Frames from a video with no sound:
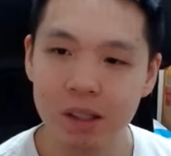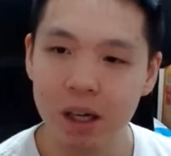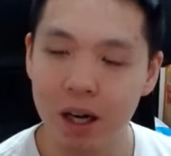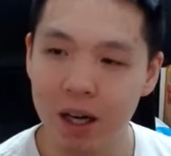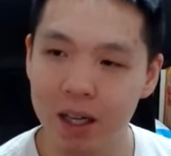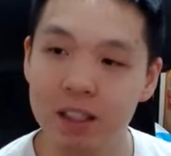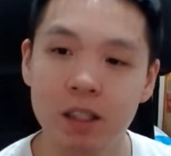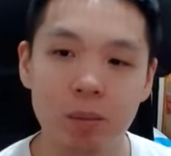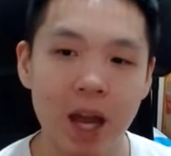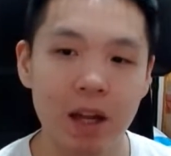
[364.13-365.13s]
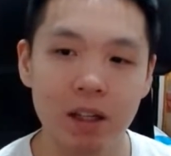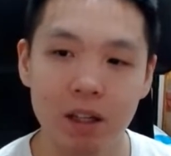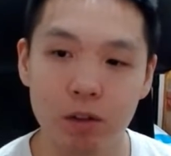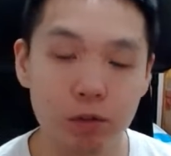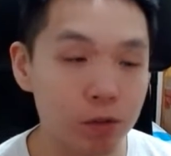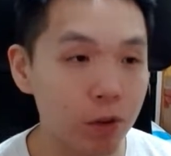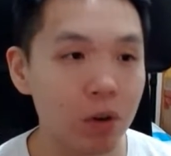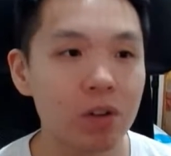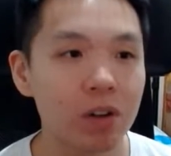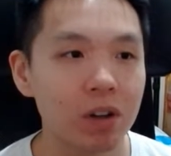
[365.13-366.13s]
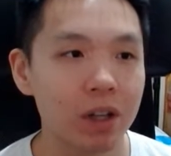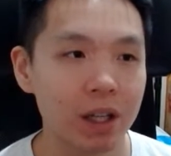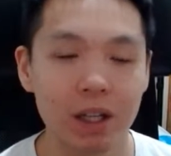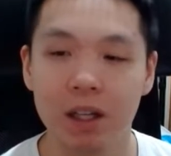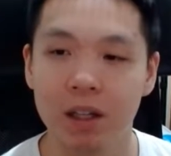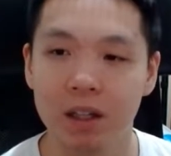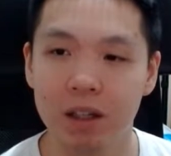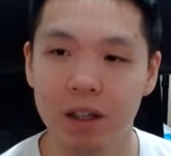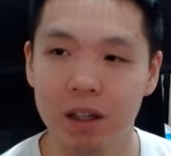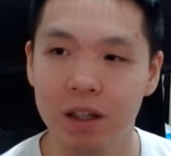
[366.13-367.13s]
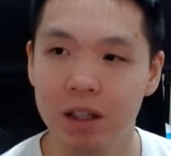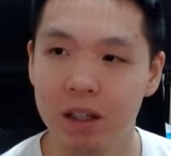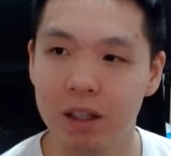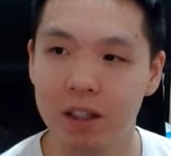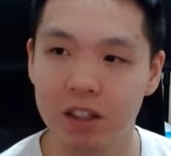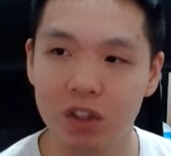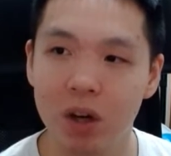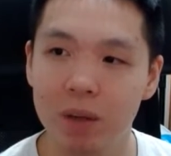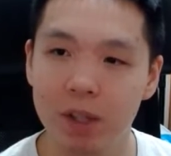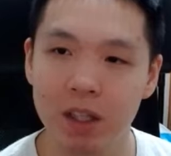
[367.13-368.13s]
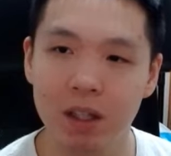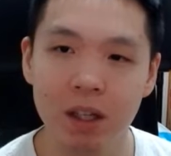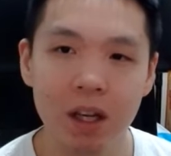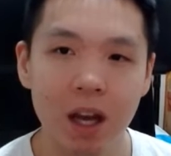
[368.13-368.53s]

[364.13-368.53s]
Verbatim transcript: Uh, expanding further in in describing it,